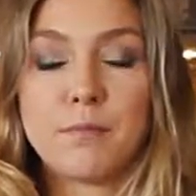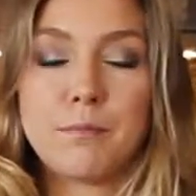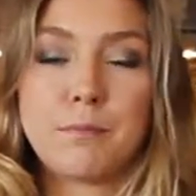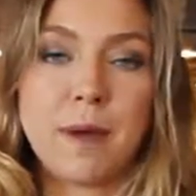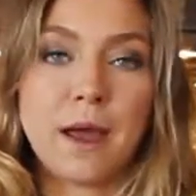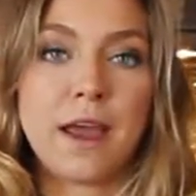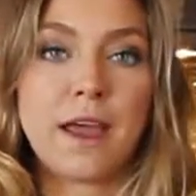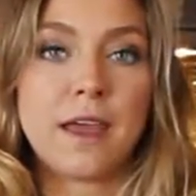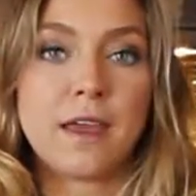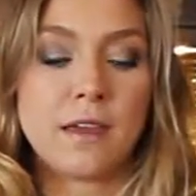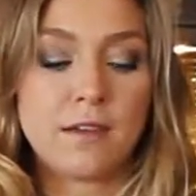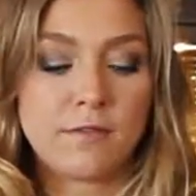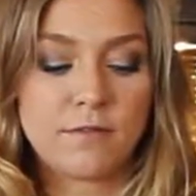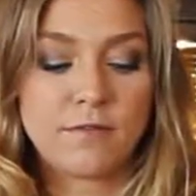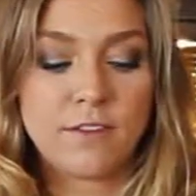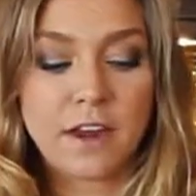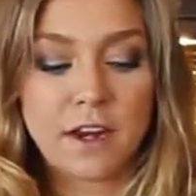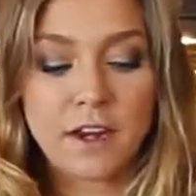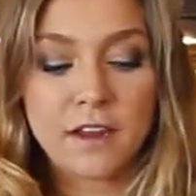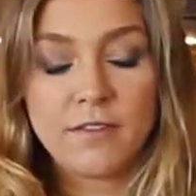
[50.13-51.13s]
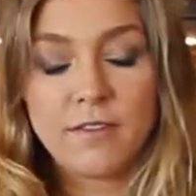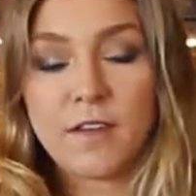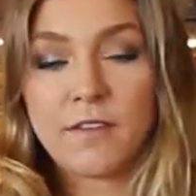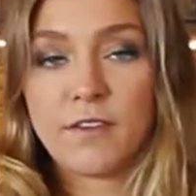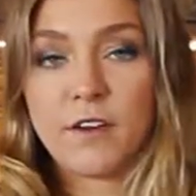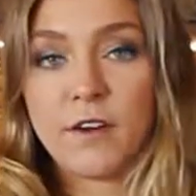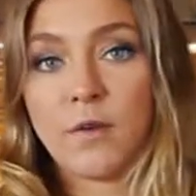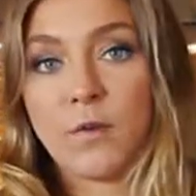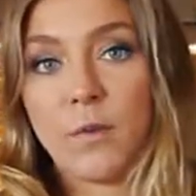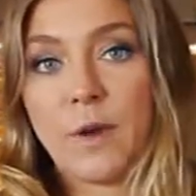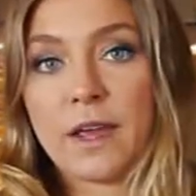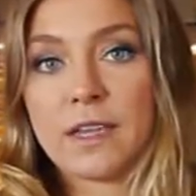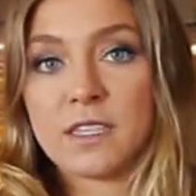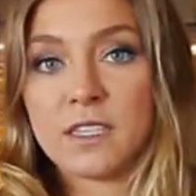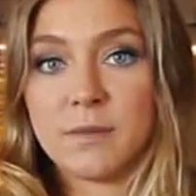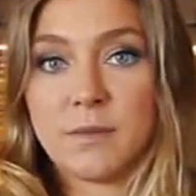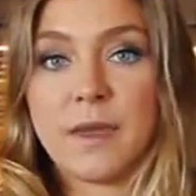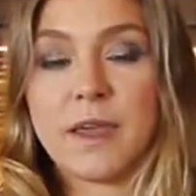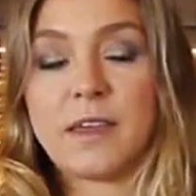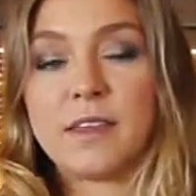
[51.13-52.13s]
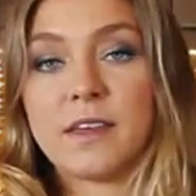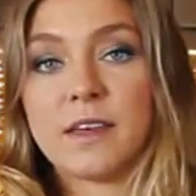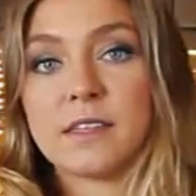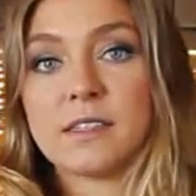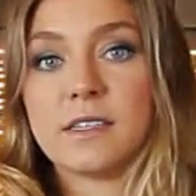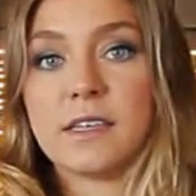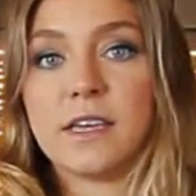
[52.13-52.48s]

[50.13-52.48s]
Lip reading: my very favorite way to make this